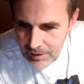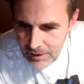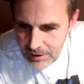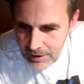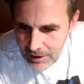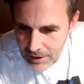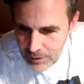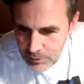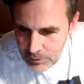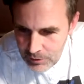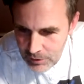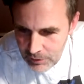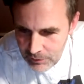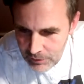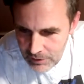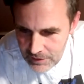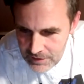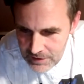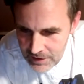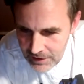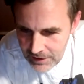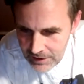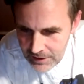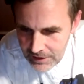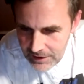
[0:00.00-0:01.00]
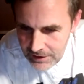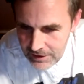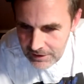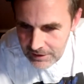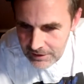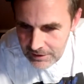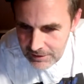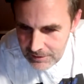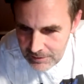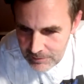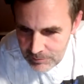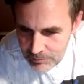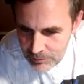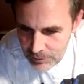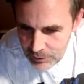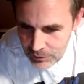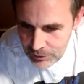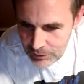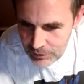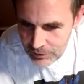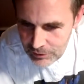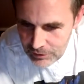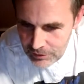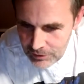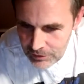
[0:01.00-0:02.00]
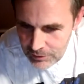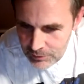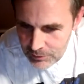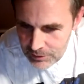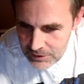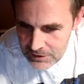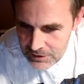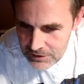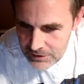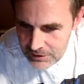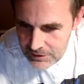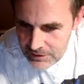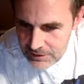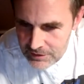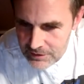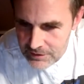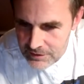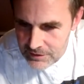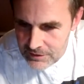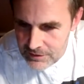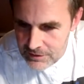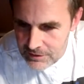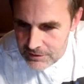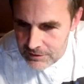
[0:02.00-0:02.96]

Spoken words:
wonder if there's any more questions.